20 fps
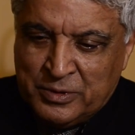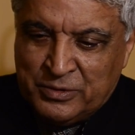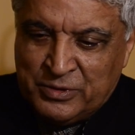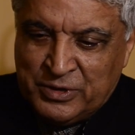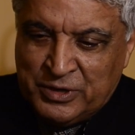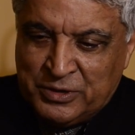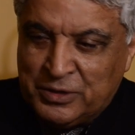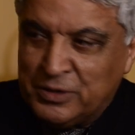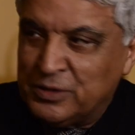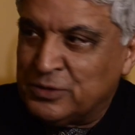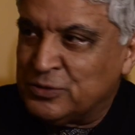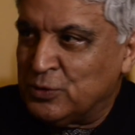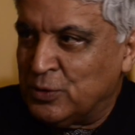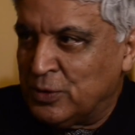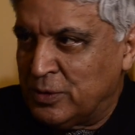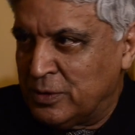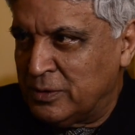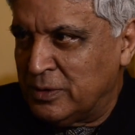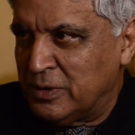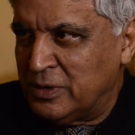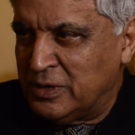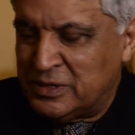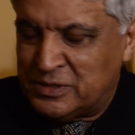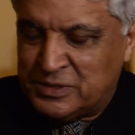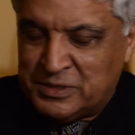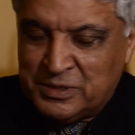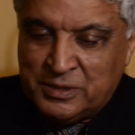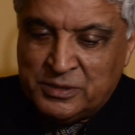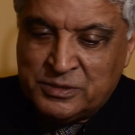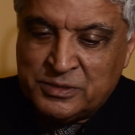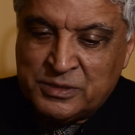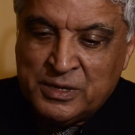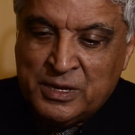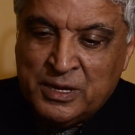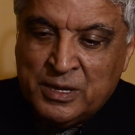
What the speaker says: readers or listeners,